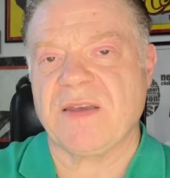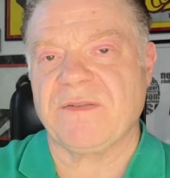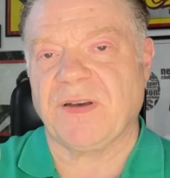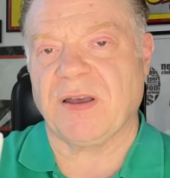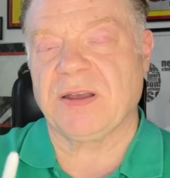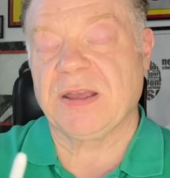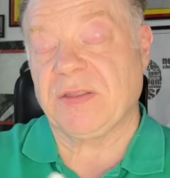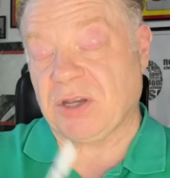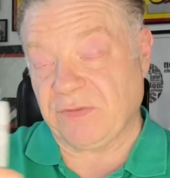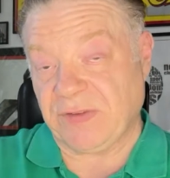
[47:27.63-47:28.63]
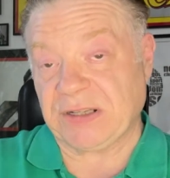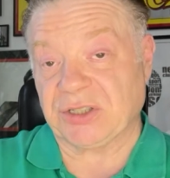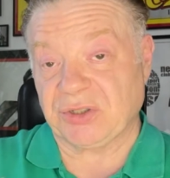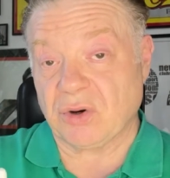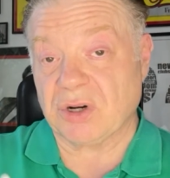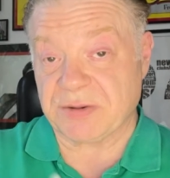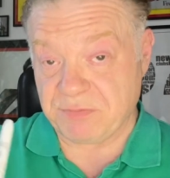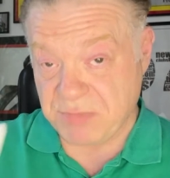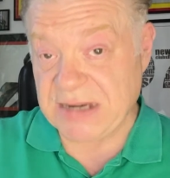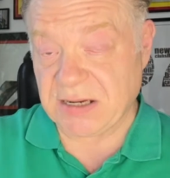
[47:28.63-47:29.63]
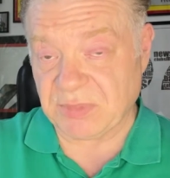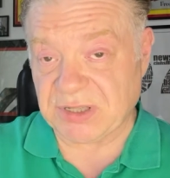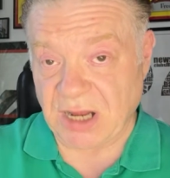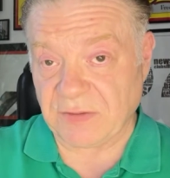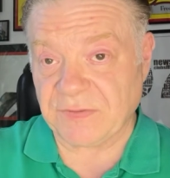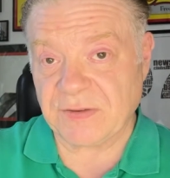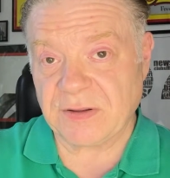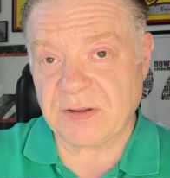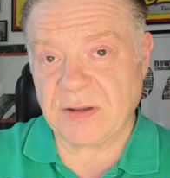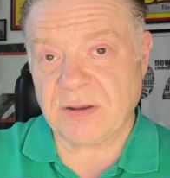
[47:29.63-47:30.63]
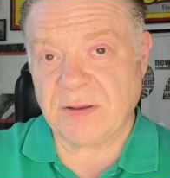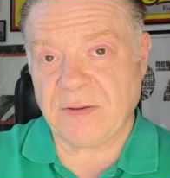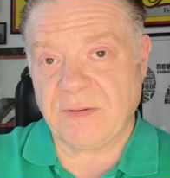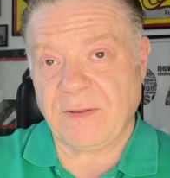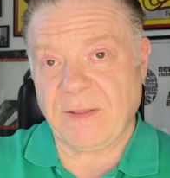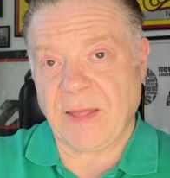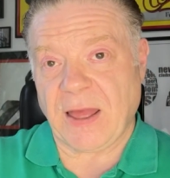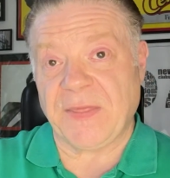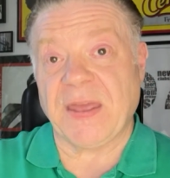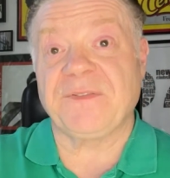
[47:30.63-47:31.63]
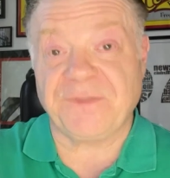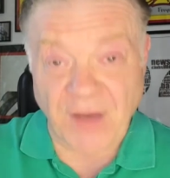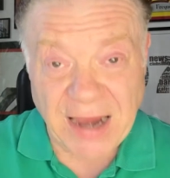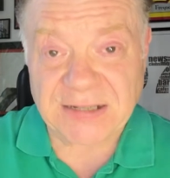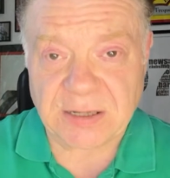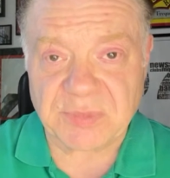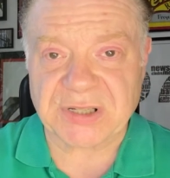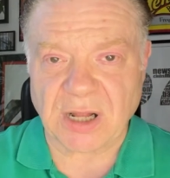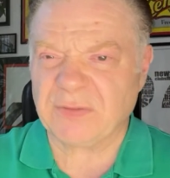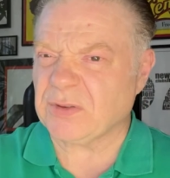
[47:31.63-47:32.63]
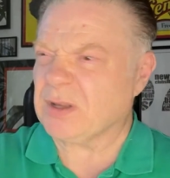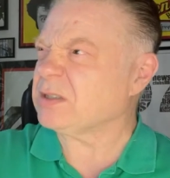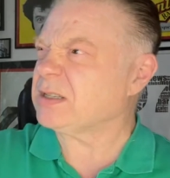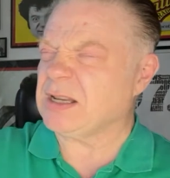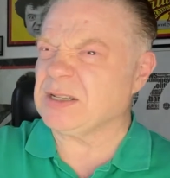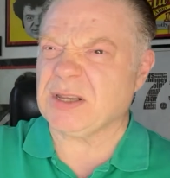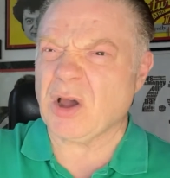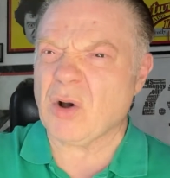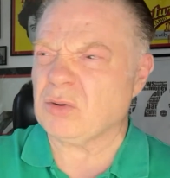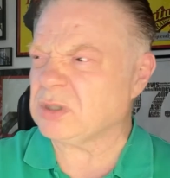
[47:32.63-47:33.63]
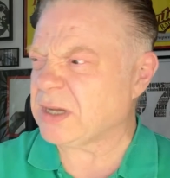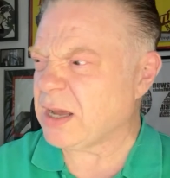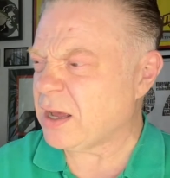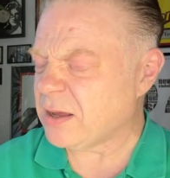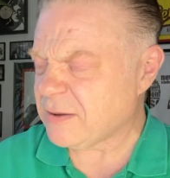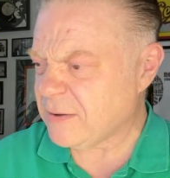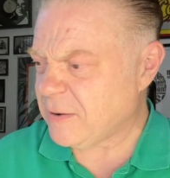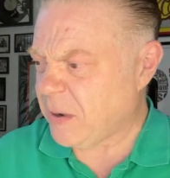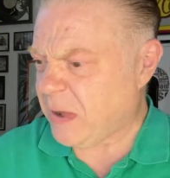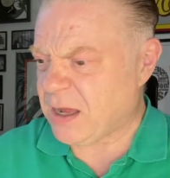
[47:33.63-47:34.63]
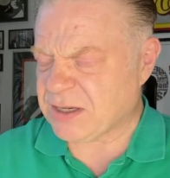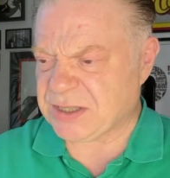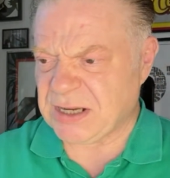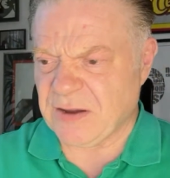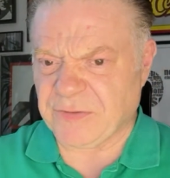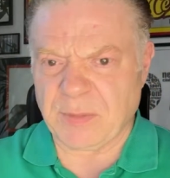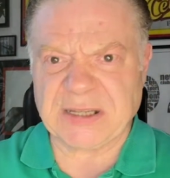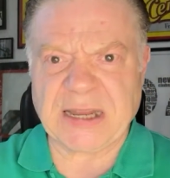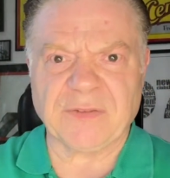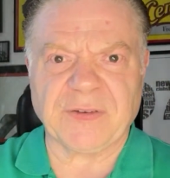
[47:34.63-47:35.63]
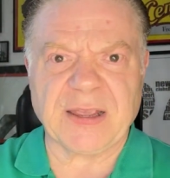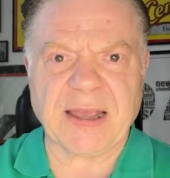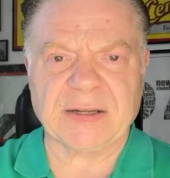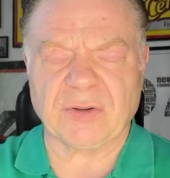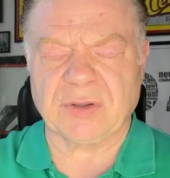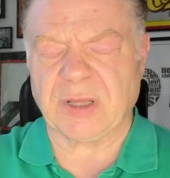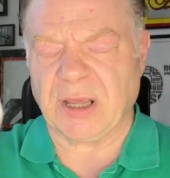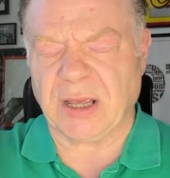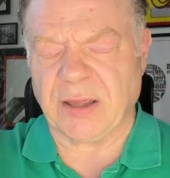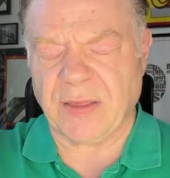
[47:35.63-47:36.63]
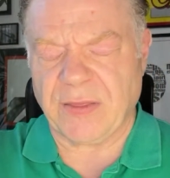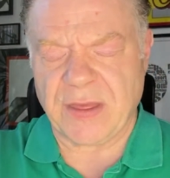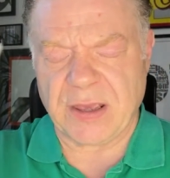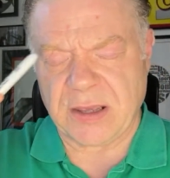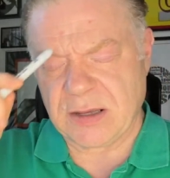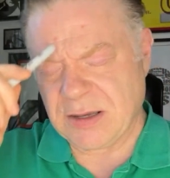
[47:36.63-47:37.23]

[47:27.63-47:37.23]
for the convicted stalker to meet himself and then find himself, is the old seer from Adelphi had on the